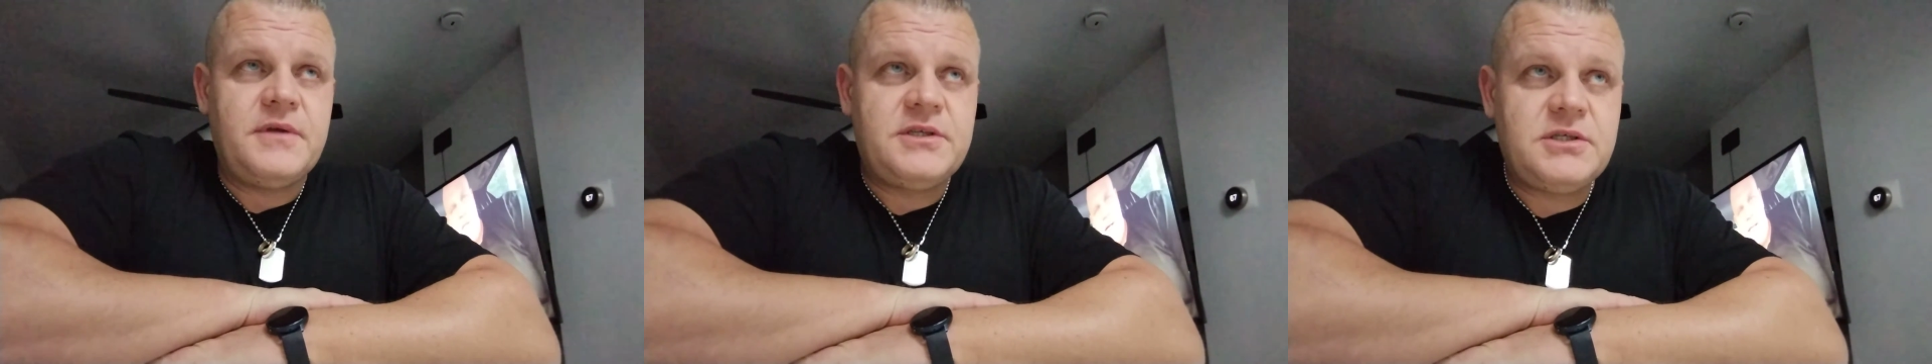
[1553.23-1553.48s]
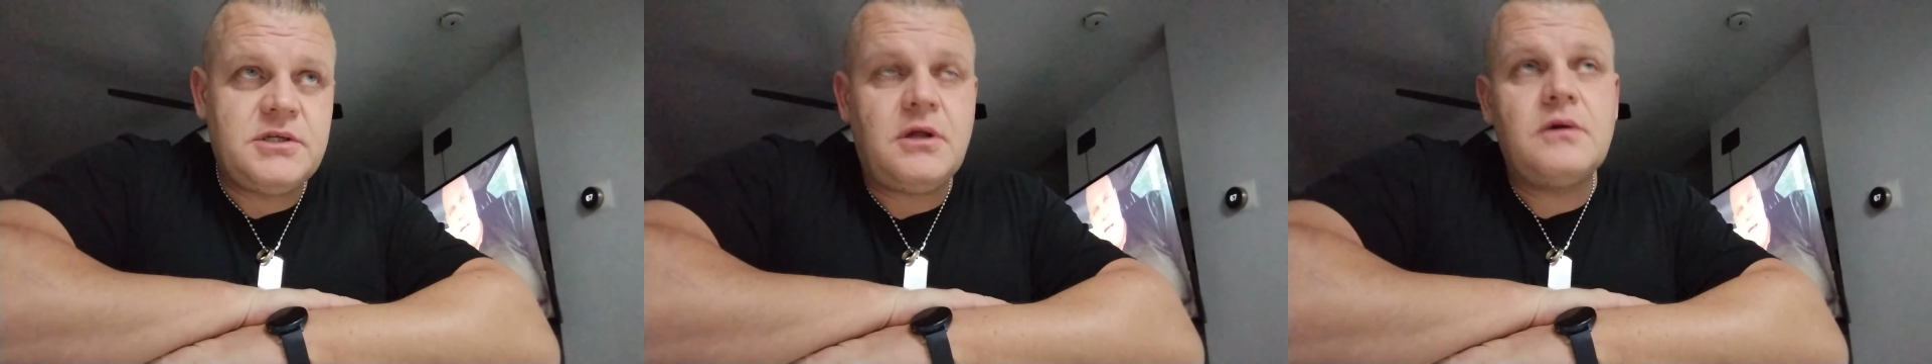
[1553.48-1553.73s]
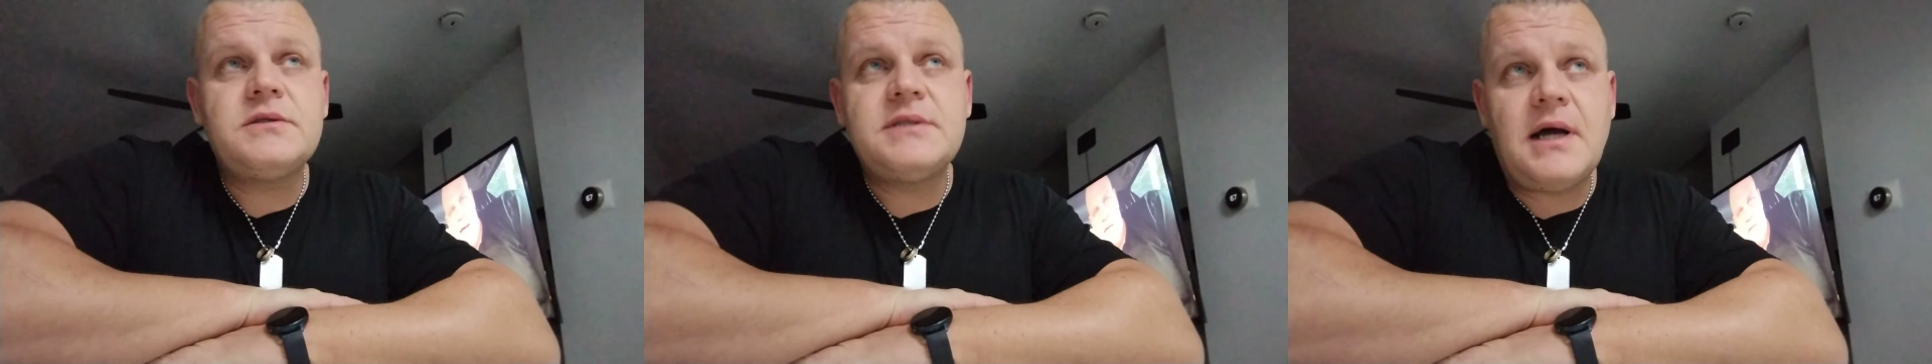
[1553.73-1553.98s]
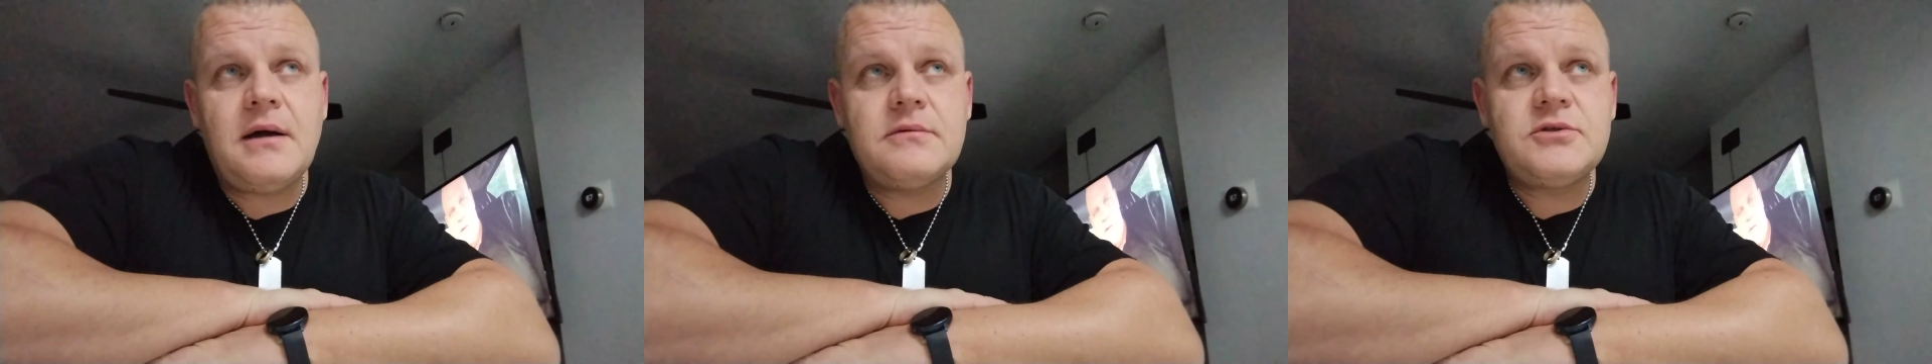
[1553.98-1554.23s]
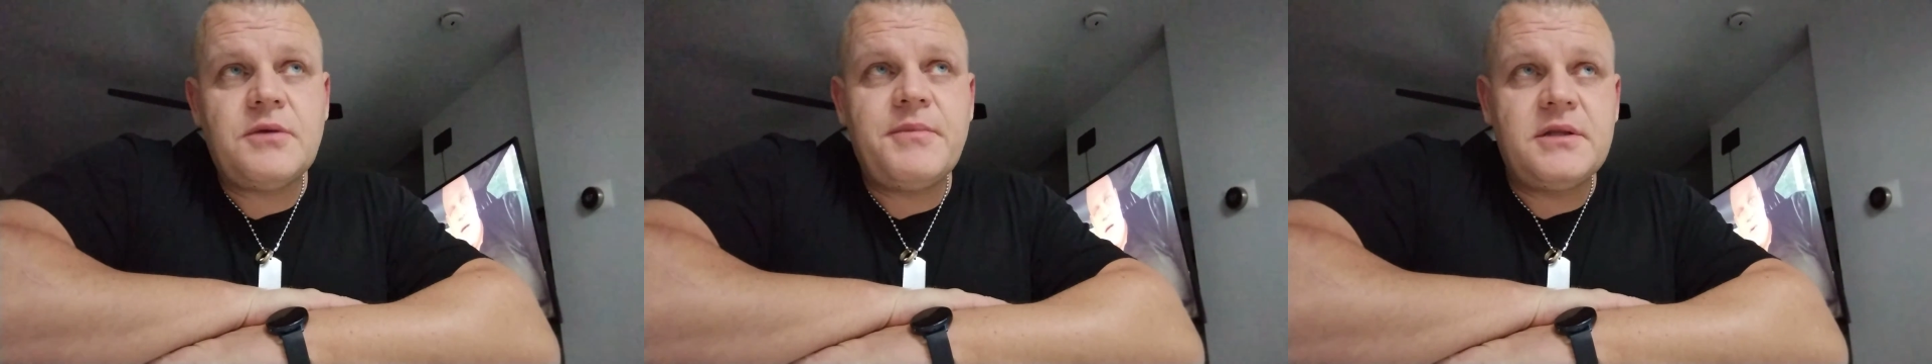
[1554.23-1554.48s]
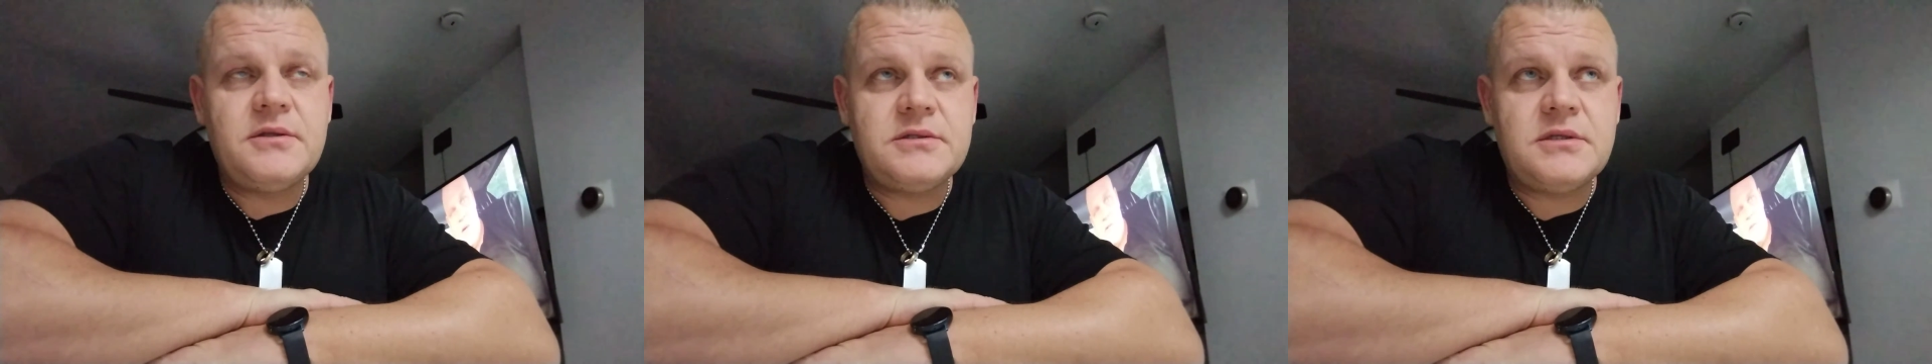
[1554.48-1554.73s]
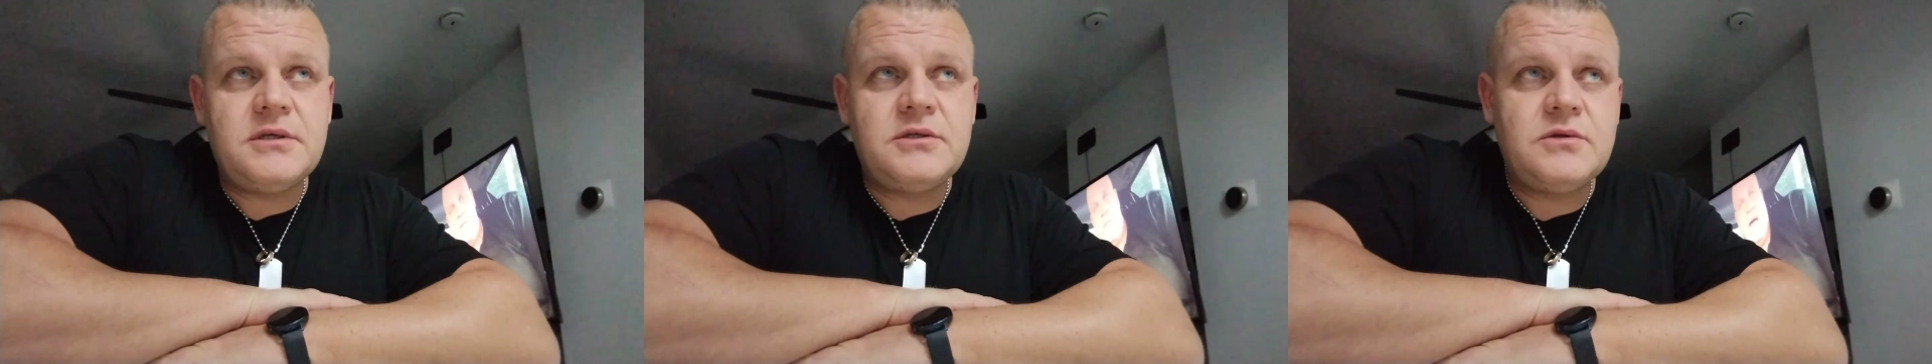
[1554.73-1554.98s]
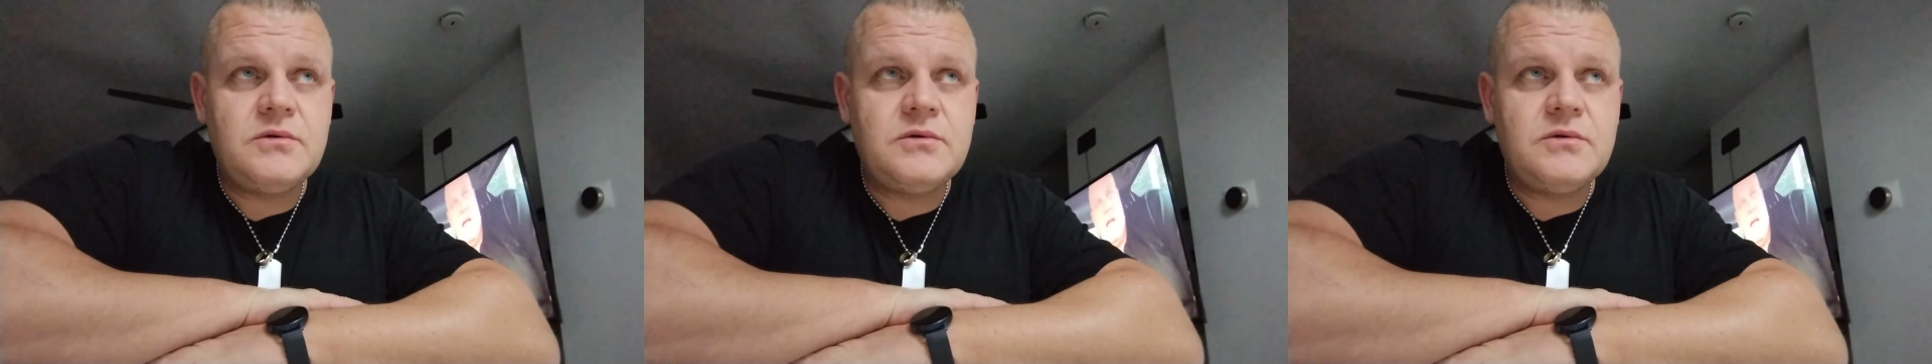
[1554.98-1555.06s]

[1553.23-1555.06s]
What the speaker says: It slows down tremendously